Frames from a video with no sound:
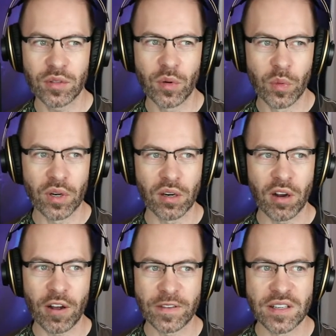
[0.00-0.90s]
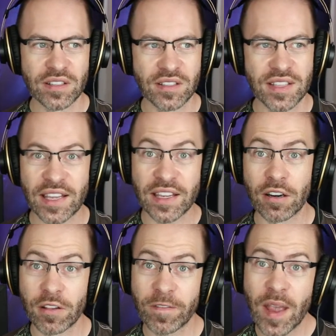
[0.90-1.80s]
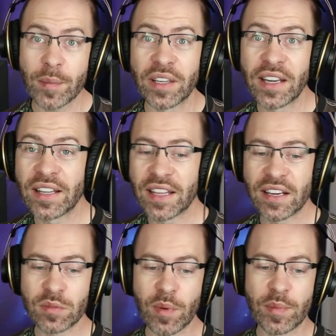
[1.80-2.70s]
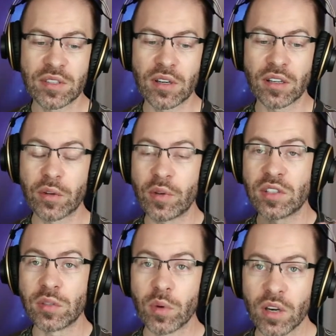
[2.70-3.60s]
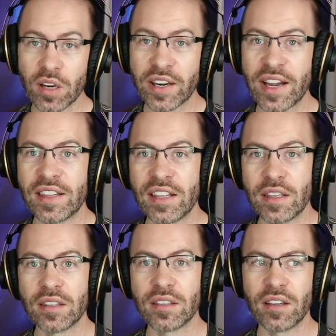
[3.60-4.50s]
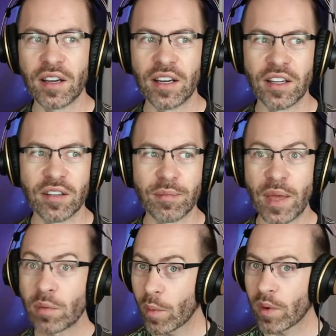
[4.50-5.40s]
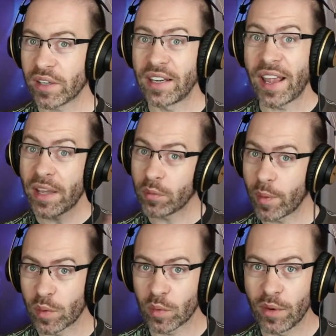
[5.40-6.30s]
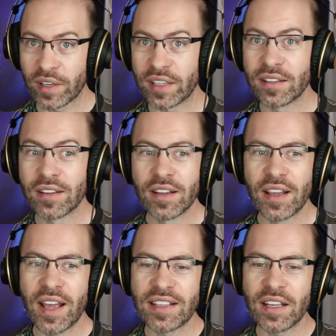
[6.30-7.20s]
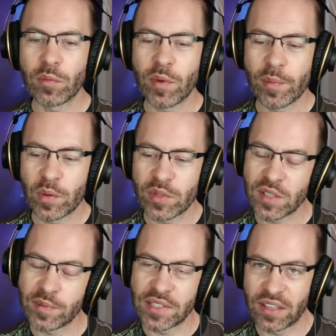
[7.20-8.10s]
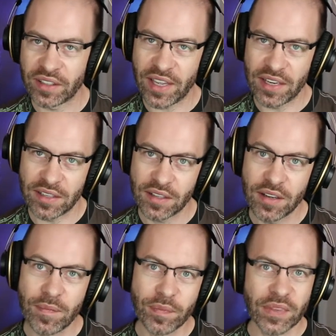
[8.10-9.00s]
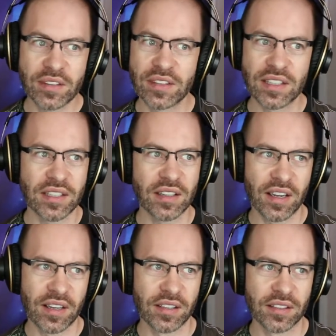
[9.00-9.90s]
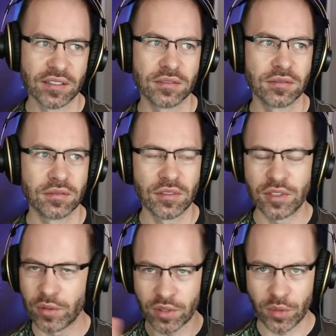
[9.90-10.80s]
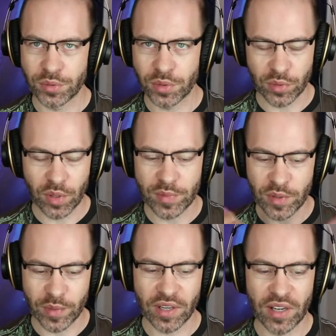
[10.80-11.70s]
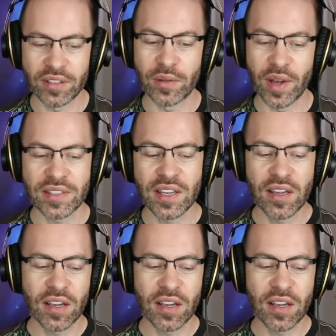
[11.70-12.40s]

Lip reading: were often taking care of the family. And then as women started going to work, and then men were working and women were working, and yet women would still be delegated due to cultural norms or whatnot in the U.S.,